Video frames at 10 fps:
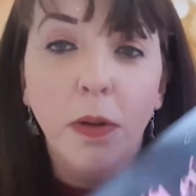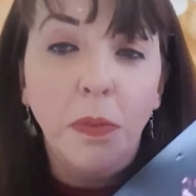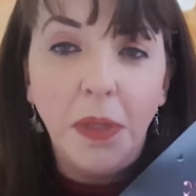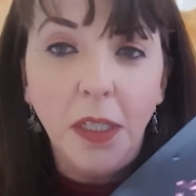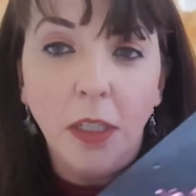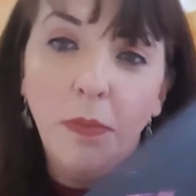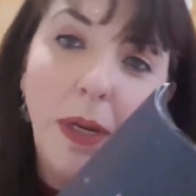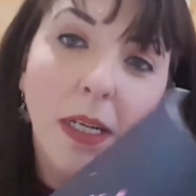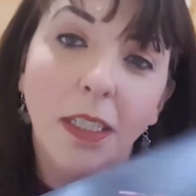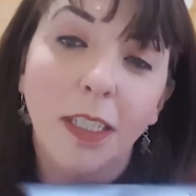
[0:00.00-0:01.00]
and welcome
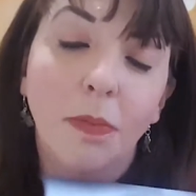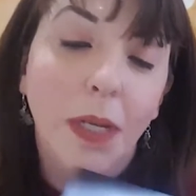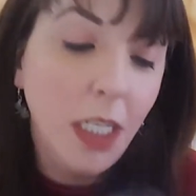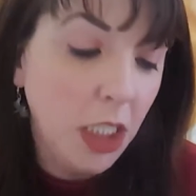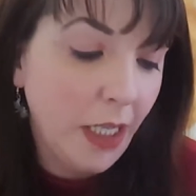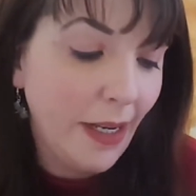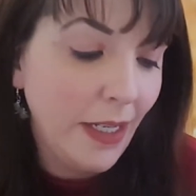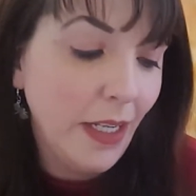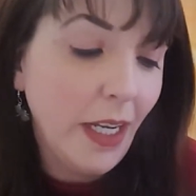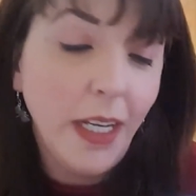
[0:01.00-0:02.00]
back to my
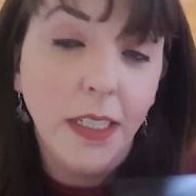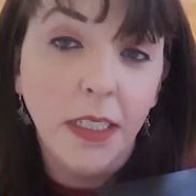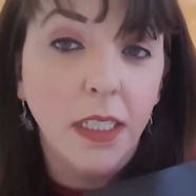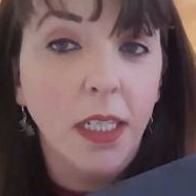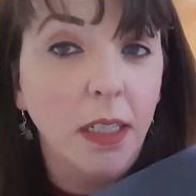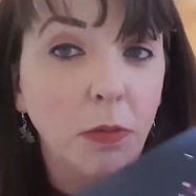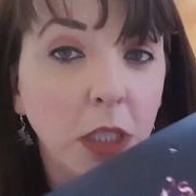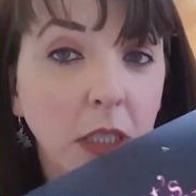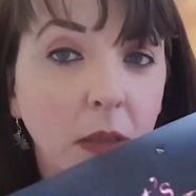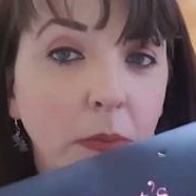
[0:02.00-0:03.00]
channel, and today we're
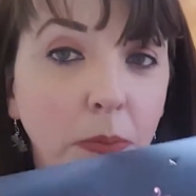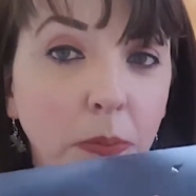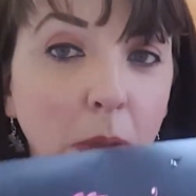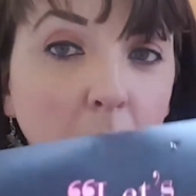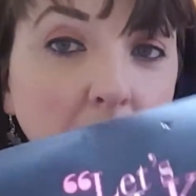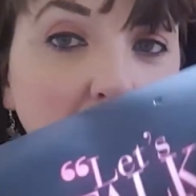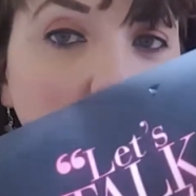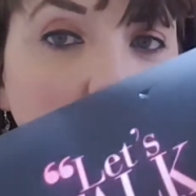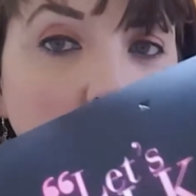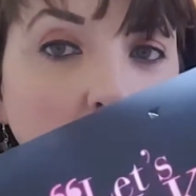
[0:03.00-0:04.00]
just
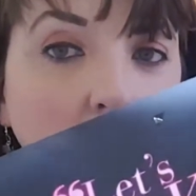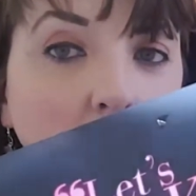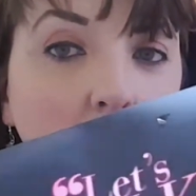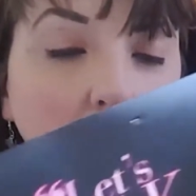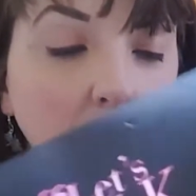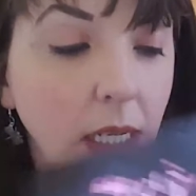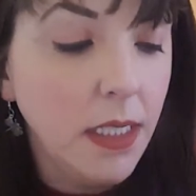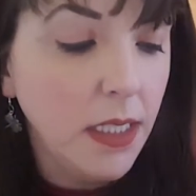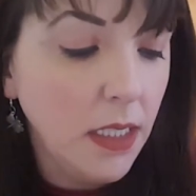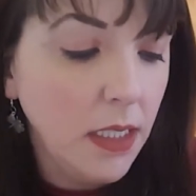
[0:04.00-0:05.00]
unboxing
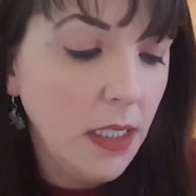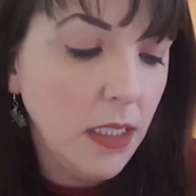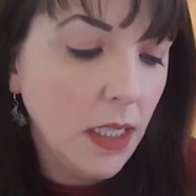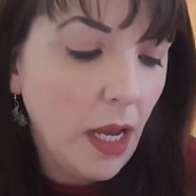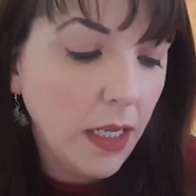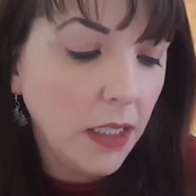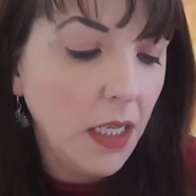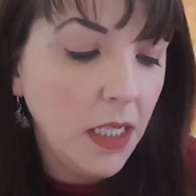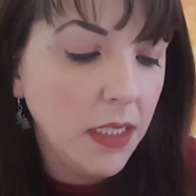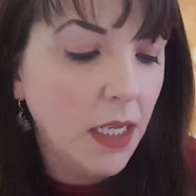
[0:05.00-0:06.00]
this. This is like,
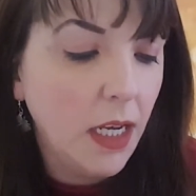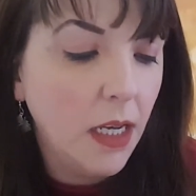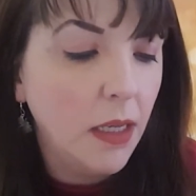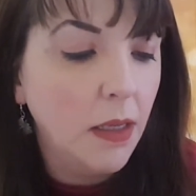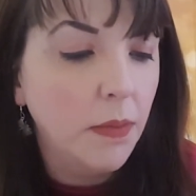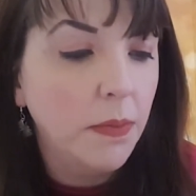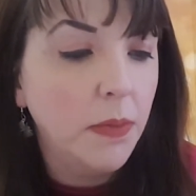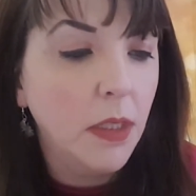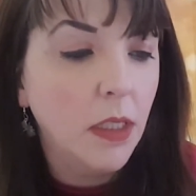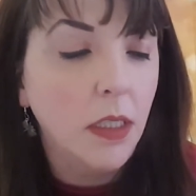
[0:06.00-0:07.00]
it's
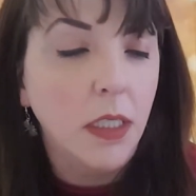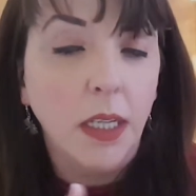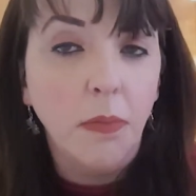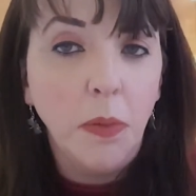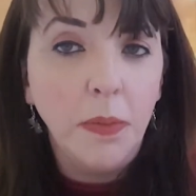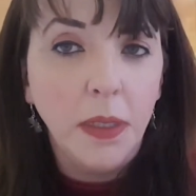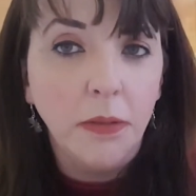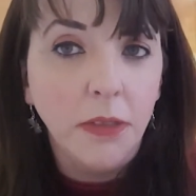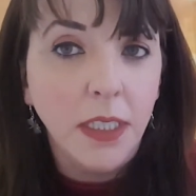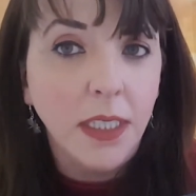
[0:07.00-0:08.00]
the
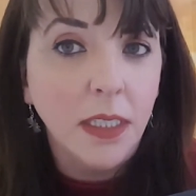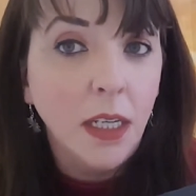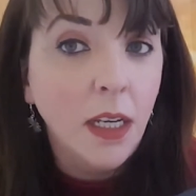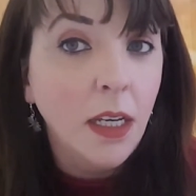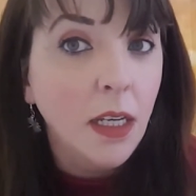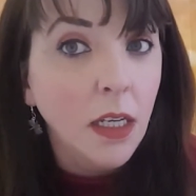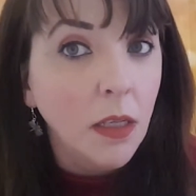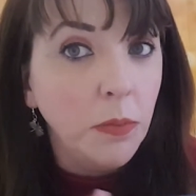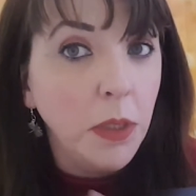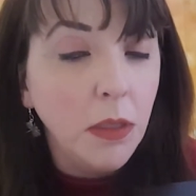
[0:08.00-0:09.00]
Debenhams
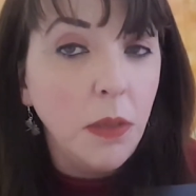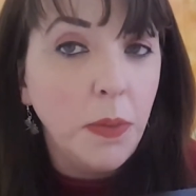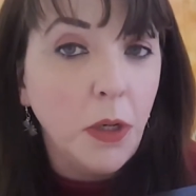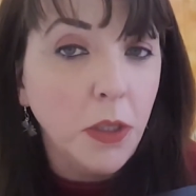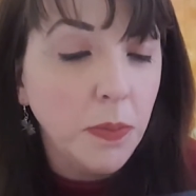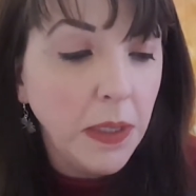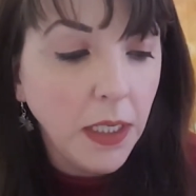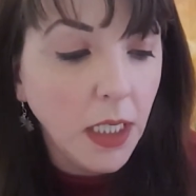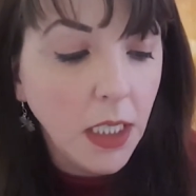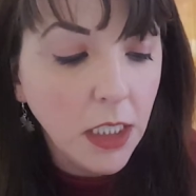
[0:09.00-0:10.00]
beauty box, but you
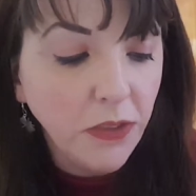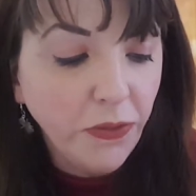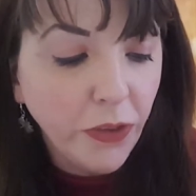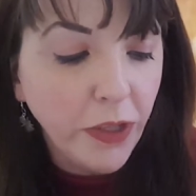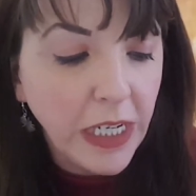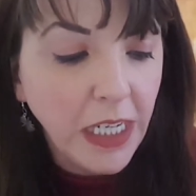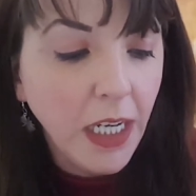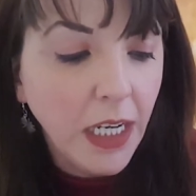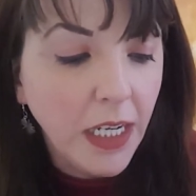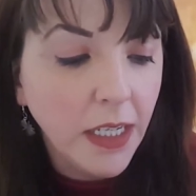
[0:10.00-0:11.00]
get this free,
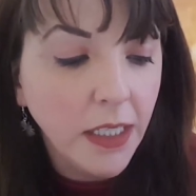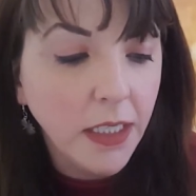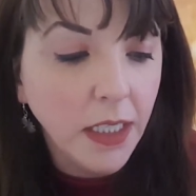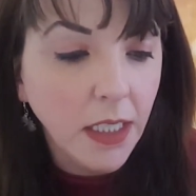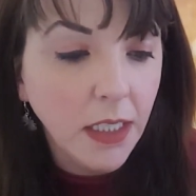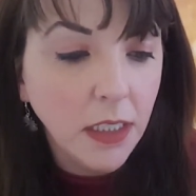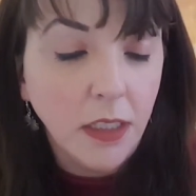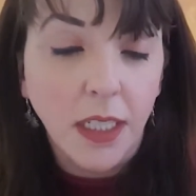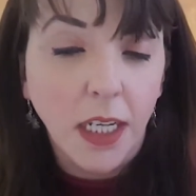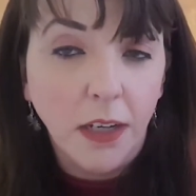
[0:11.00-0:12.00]
and it's
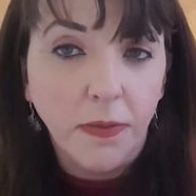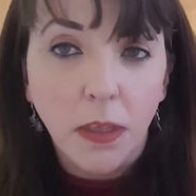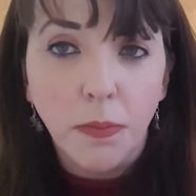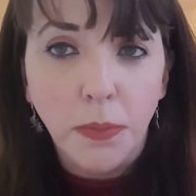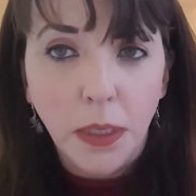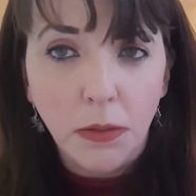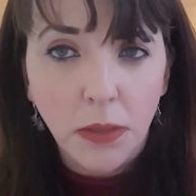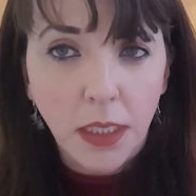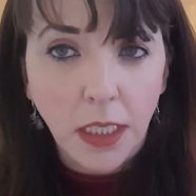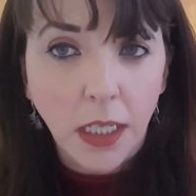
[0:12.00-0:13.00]
because I have the
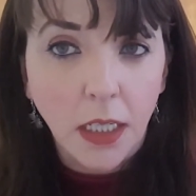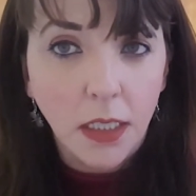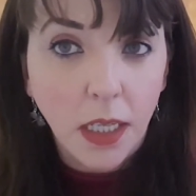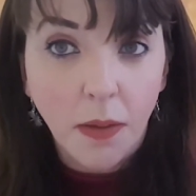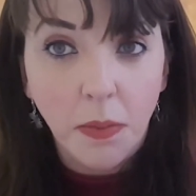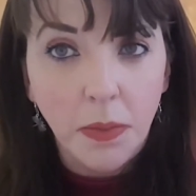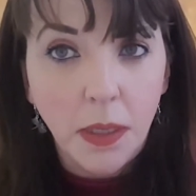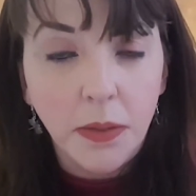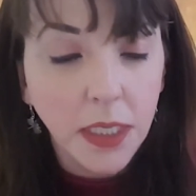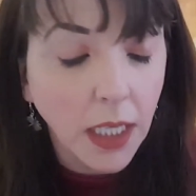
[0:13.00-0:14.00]
beauty
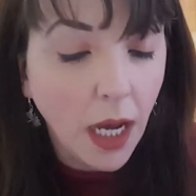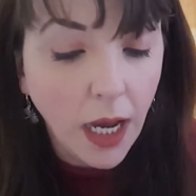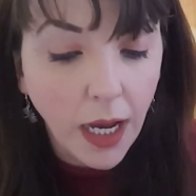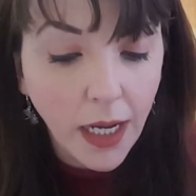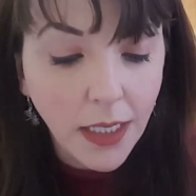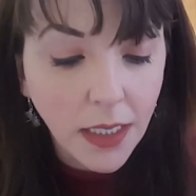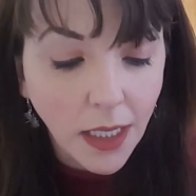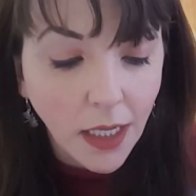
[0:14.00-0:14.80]
Debenhams card.